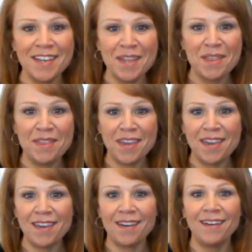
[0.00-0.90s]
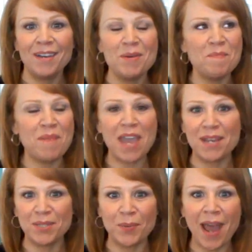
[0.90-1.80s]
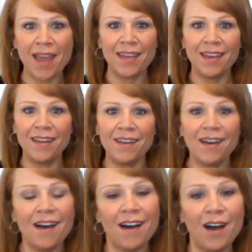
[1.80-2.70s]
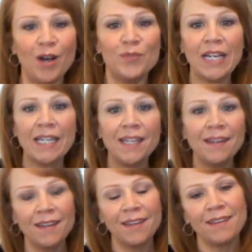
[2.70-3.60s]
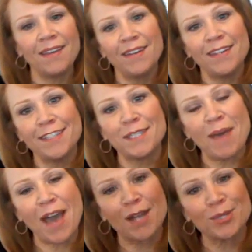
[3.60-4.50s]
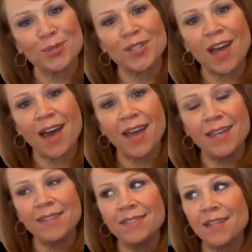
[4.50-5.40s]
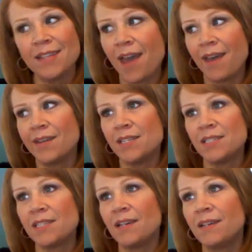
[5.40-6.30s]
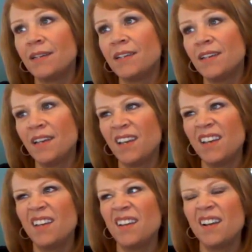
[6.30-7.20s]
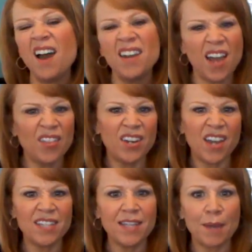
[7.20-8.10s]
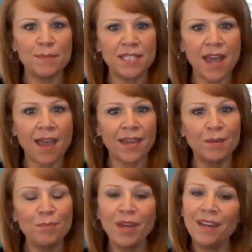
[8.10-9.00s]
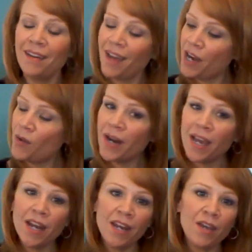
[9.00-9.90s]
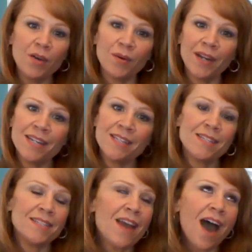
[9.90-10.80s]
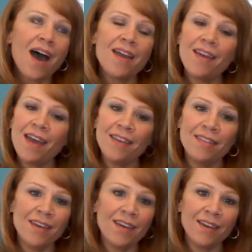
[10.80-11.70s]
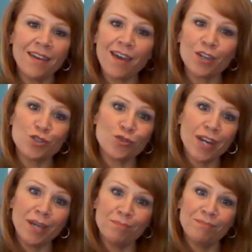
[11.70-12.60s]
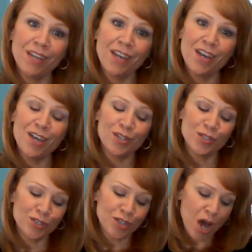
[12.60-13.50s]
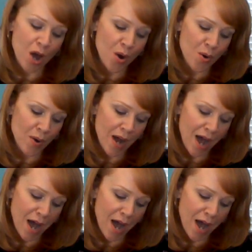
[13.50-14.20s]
the bandwagon of getting in some exercise and cutting out the nighttime snacking, but I know what I gotta do, and it's not anything extreme. So